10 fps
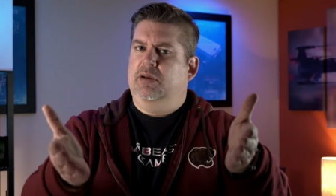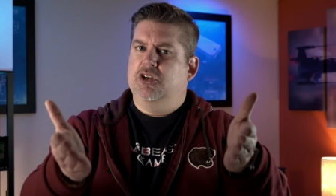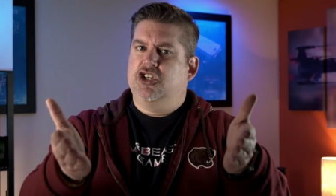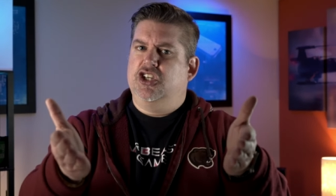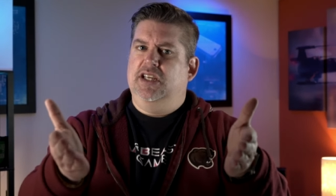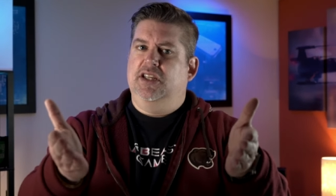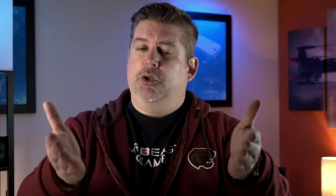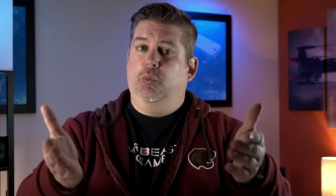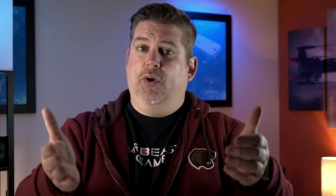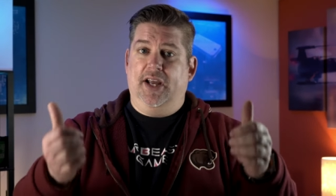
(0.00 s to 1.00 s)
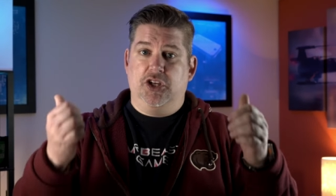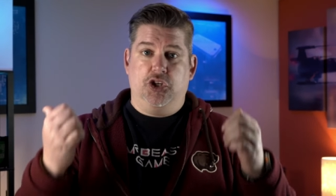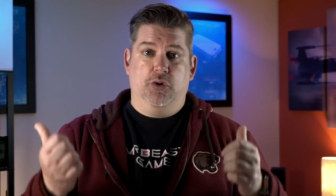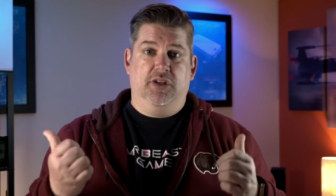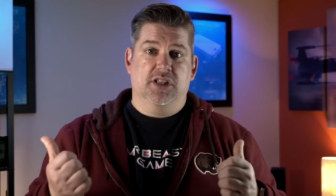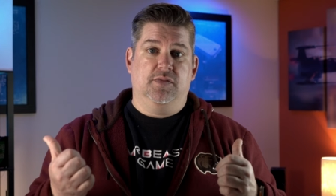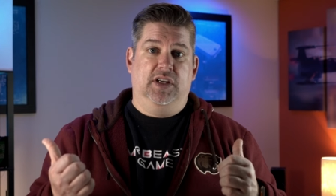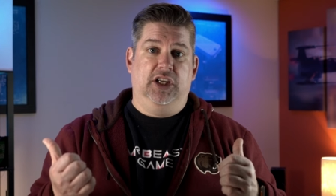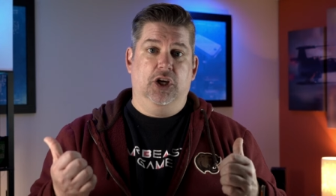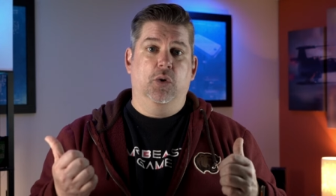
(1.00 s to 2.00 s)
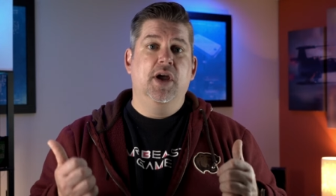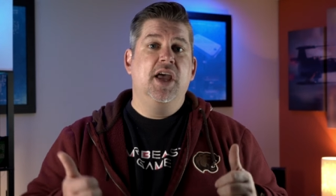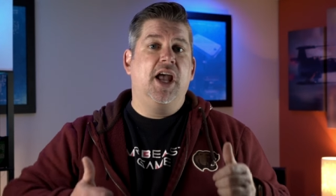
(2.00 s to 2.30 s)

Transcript: machine than the one I showed in this video,